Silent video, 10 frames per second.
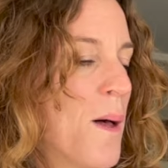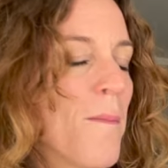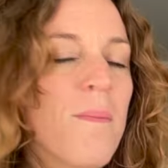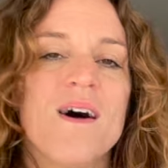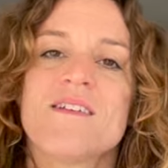
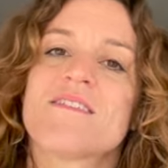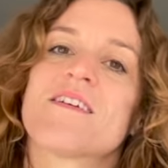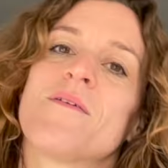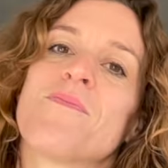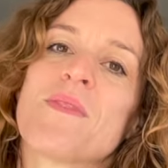but
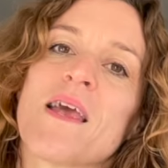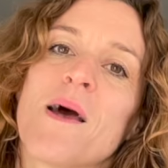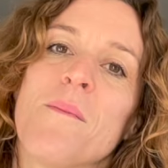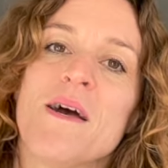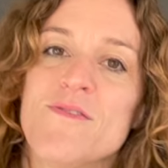
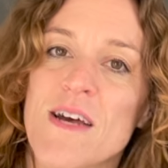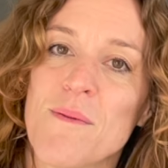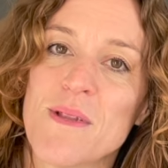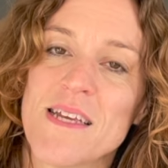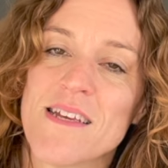my
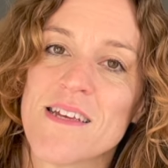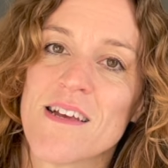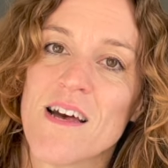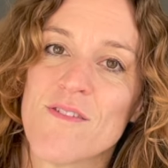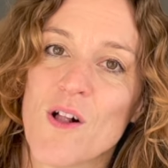family
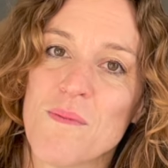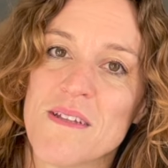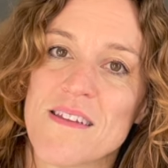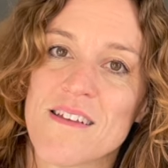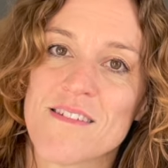have all
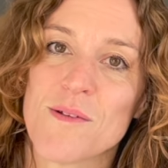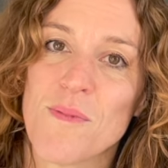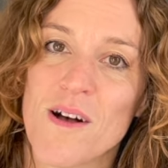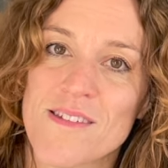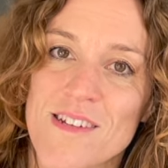been tested
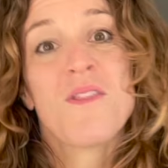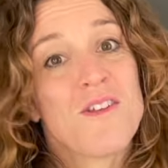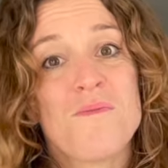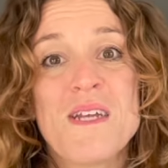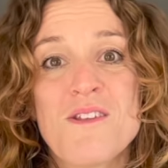positive.
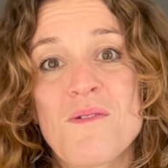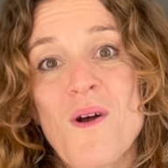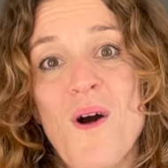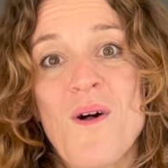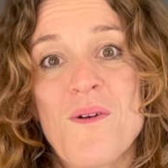This means we're
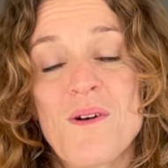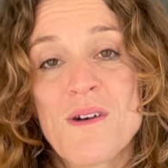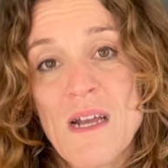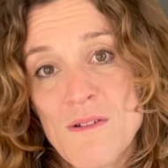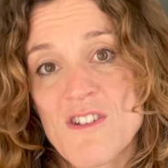all
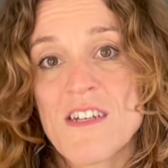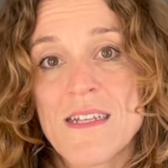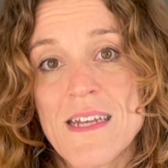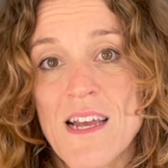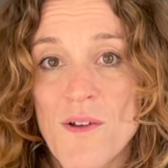
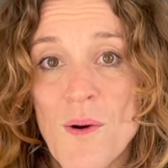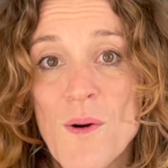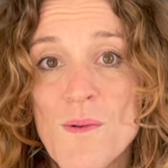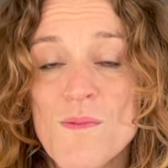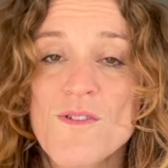quarantining at
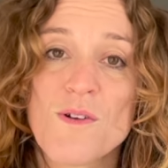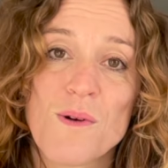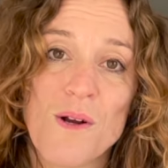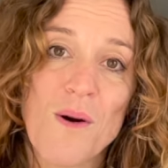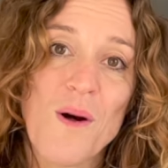home, so
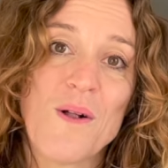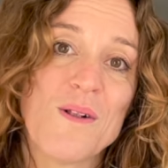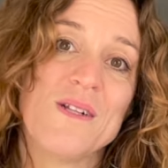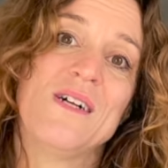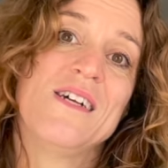we're
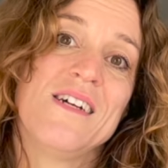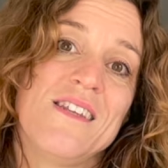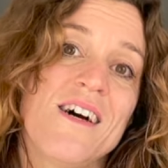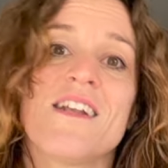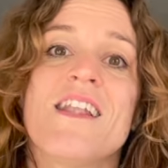all
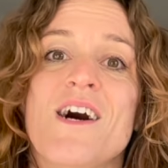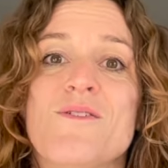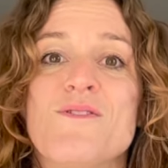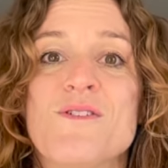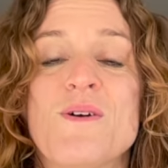not
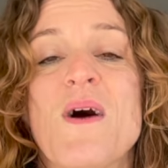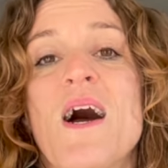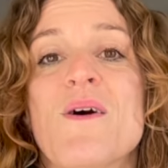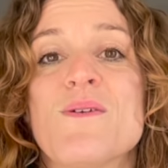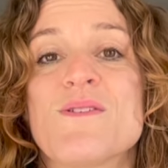allowed to go
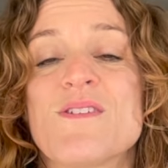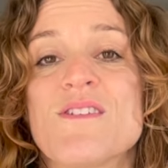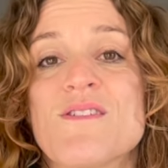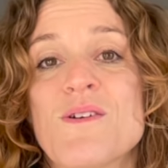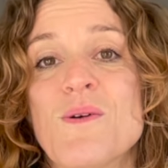out,
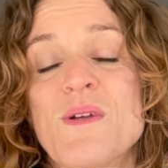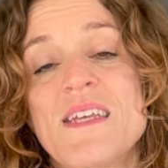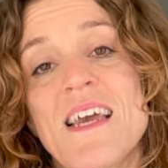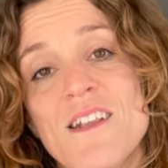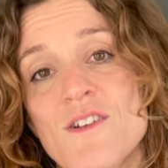so we
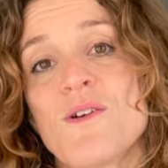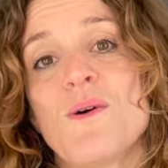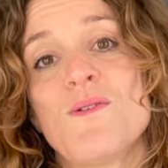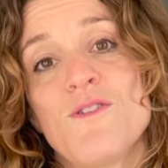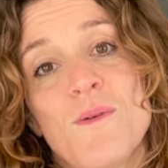cannot go to the